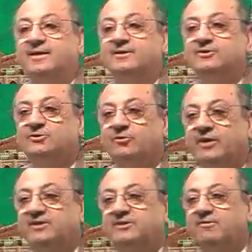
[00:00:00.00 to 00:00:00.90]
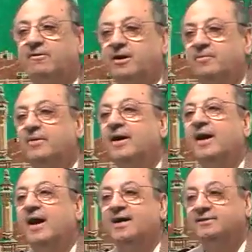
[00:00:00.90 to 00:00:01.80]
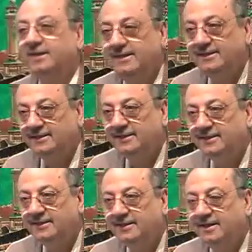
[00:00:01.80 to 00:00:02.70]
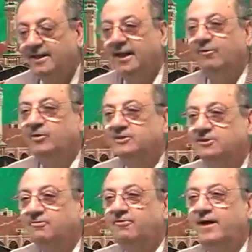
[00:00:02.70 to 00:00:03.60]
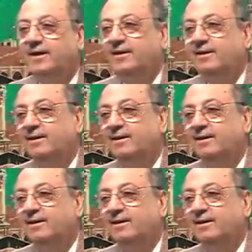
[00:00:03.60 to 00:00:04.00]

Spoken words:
So where is the verb? Atai. And what is the file?